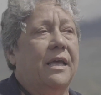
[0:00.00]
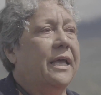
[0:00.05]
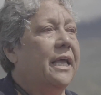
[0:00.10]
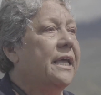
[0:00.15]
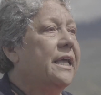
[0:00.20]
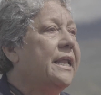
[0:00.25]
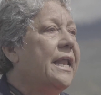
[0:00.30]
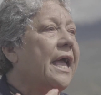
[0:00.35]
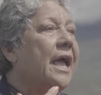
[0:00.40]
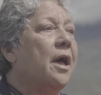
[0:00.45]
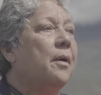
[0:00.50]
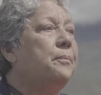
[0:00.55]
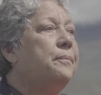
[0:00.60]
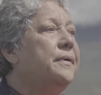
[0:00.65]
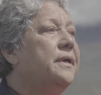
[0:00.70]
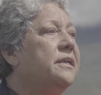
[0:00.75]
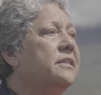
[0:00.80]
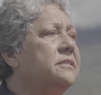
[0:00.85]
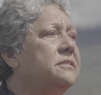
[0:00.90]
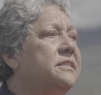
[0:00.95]
It
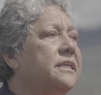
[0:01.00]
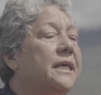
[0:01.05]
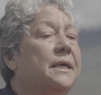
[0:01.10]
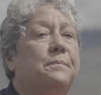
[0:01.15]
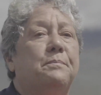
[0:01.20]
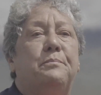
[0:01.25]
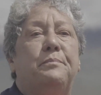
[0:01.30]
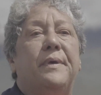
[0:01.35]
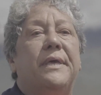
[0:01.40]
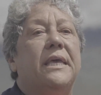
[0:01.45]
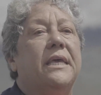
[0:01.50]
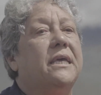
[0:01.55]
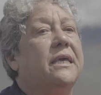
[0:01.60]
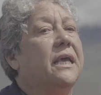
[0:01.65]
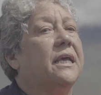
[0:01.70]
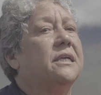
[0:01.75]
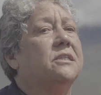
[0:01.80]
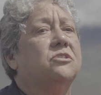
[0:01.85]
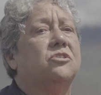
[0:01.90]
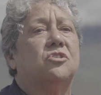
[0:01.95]
happens in big
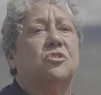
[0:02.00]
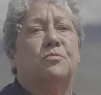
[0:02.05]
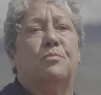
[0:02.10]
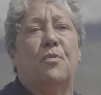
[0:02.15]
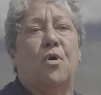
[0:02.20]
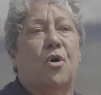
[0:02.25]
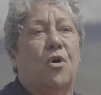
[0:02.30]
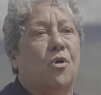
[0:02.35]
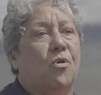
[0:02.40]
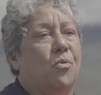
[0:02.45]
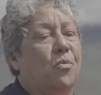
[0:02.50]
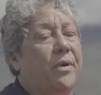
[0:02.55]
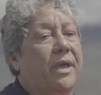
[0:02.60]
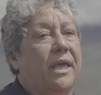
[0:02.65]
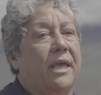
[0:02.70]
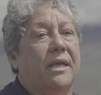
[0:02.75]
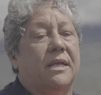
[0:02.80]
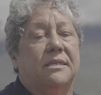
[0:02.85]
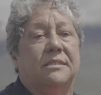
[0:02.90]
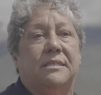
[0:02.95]
and small
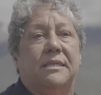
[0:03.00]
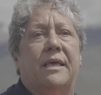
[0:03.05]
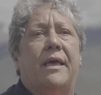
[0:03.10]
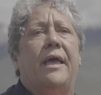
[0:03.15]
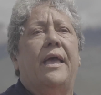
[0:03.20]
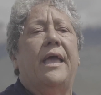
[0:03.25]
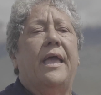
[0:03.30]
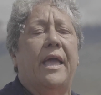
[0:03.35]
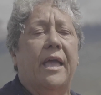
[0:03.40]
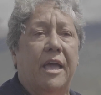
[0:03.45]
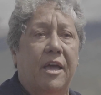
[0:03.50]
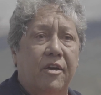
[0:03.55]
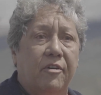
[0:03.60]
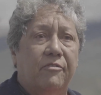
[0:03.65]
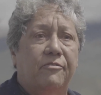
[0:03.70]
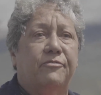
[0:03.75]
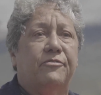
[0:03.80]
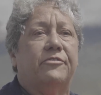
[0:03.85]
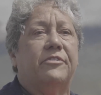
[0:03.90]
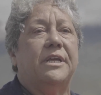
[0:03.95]
ways
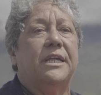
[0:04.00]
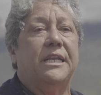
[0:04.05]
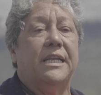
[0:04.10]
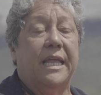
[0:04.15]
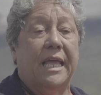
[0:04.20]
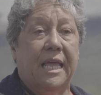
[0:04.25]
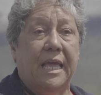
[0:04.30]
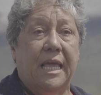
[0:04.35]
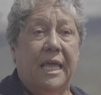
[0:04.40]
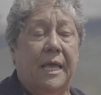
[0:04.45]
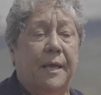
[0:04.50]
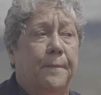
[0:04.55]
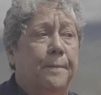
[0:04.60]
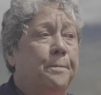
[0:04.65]
every day.